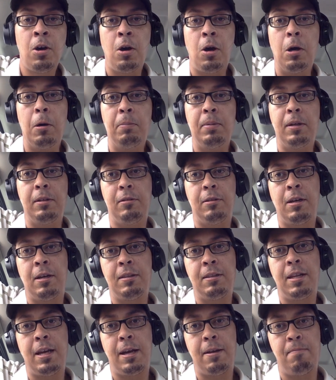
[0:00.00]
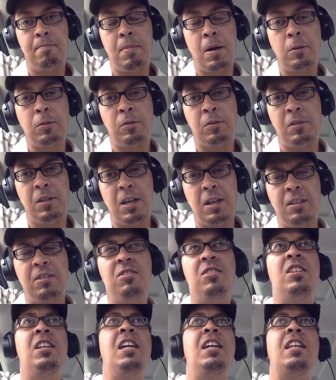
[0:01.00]
albeit done that most young
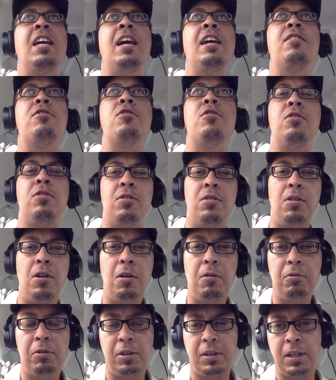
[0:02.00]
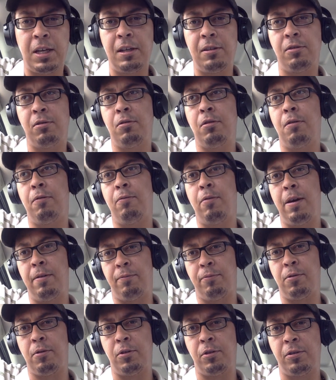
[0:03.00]
teenagers or older kids who have
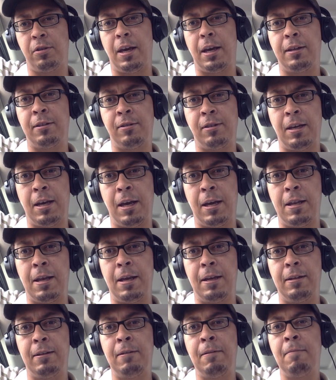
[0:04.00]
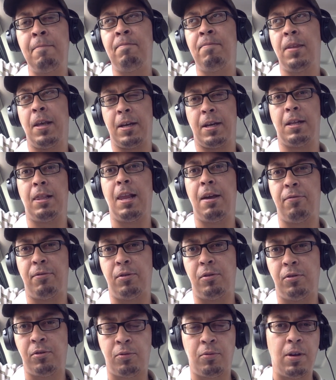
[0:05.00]
went through sex ed at like 11
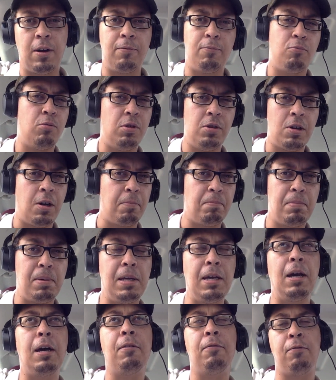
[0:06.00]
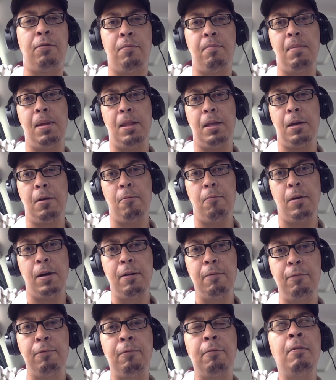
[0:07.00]
or 12 would not be unfamiliar
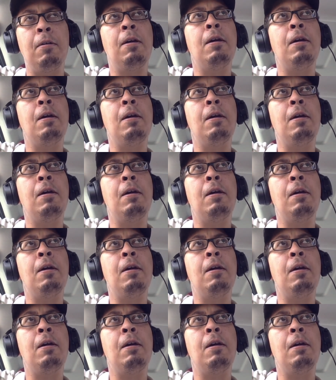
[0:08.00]
with